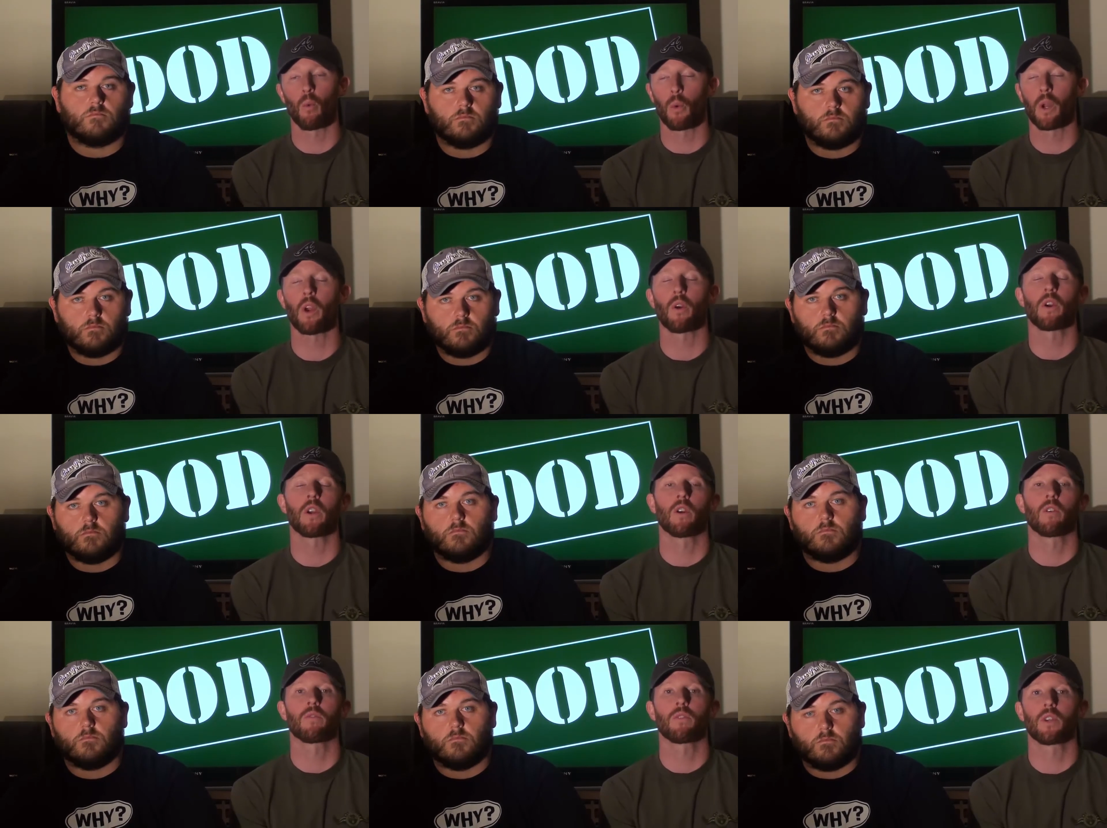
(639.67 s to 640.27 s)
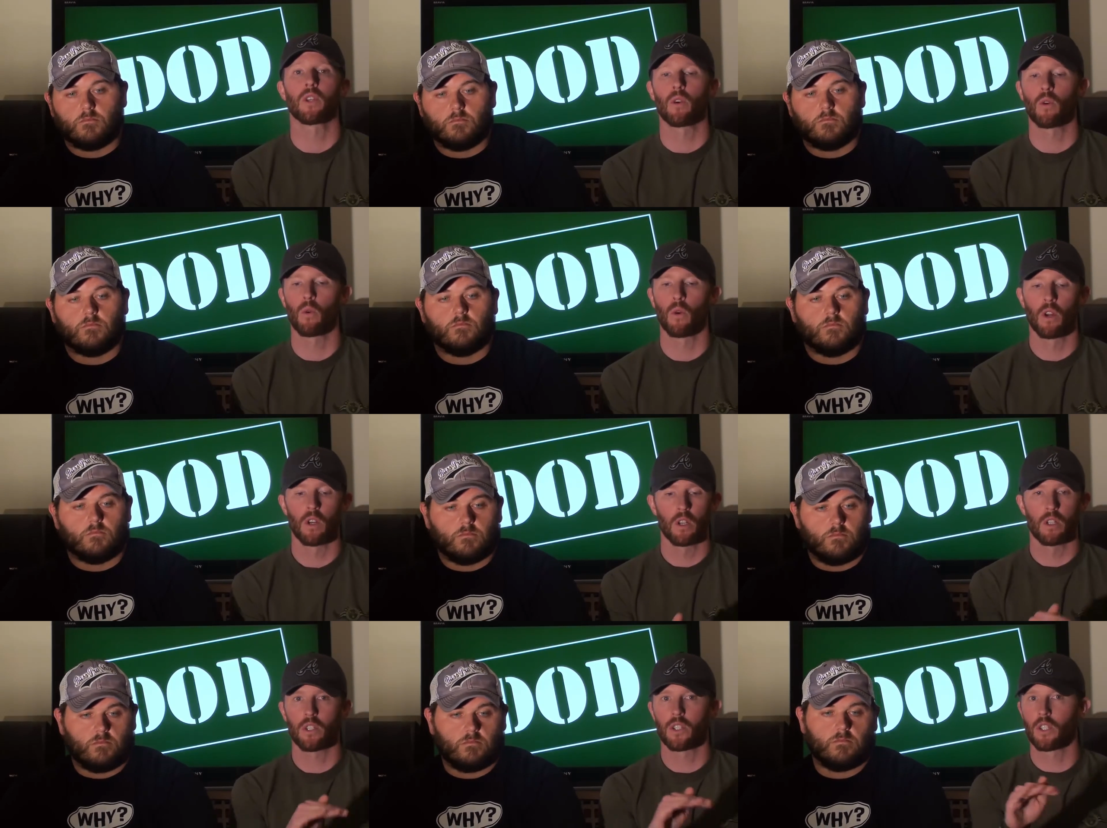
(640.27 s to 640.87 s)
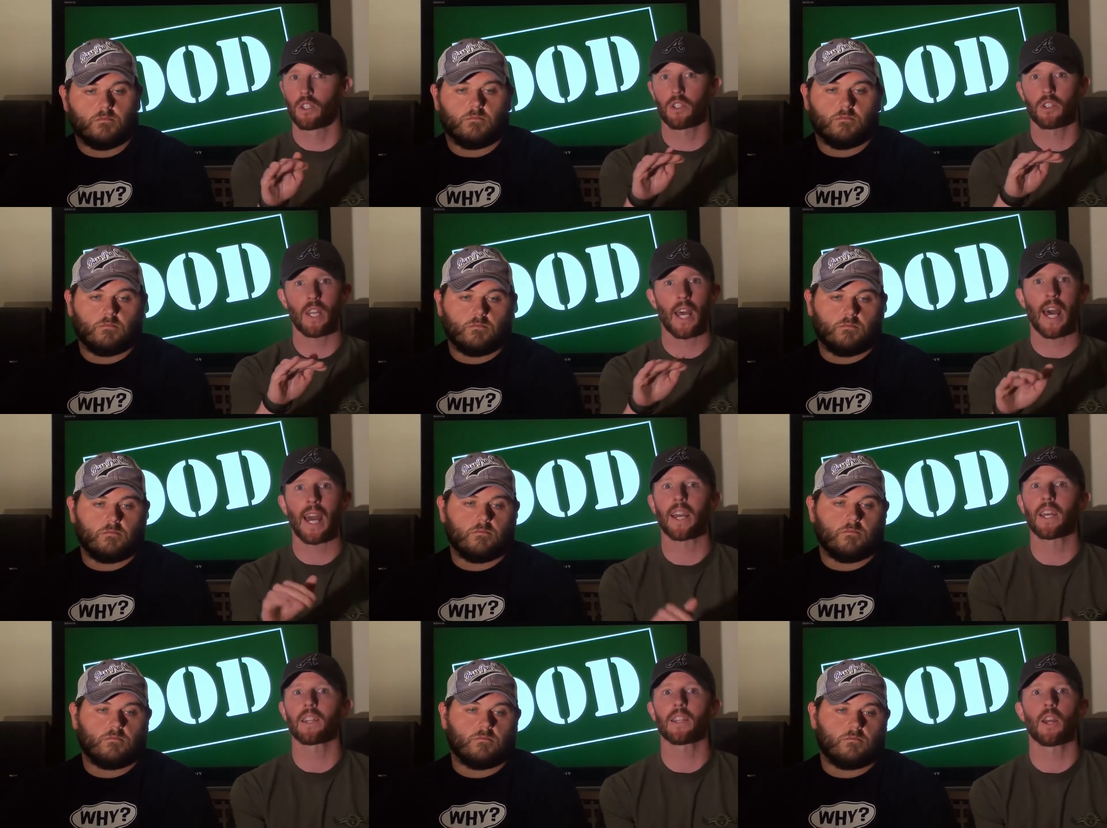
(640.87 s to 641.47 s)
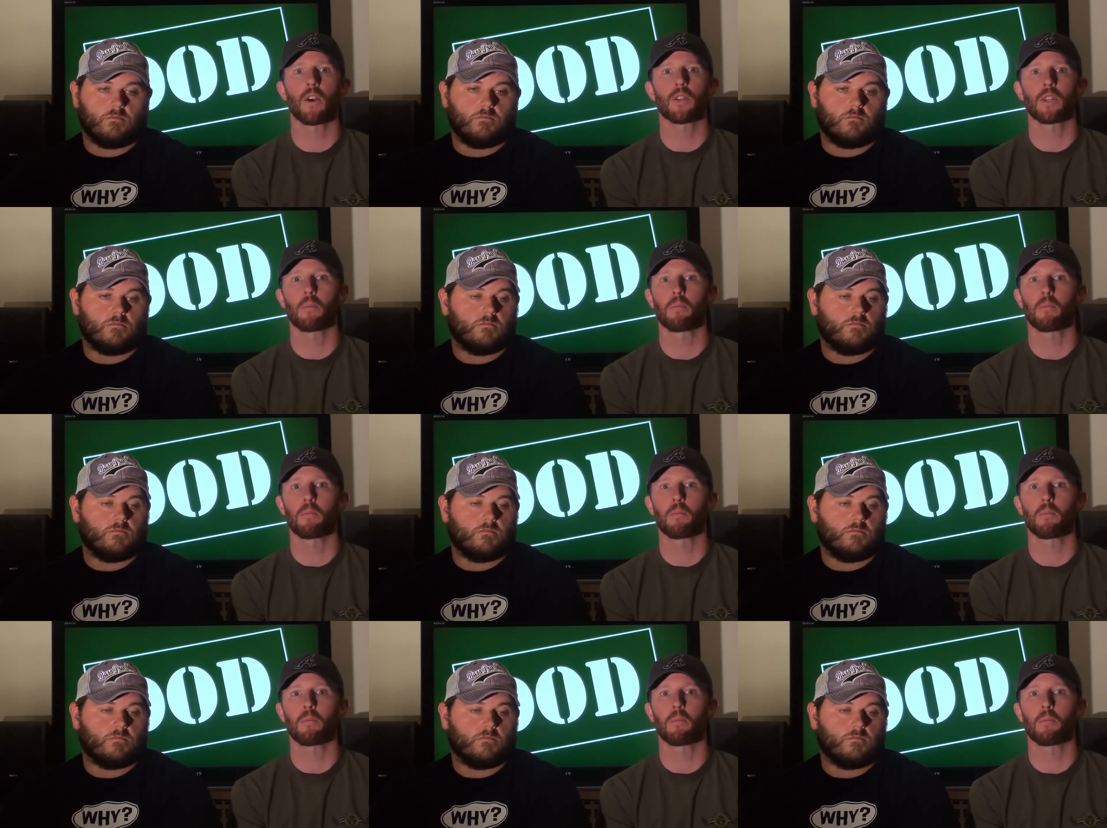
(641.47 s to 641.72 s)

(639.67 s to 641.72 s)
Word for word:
Speaker 1: We are here for you. Just tag it there at the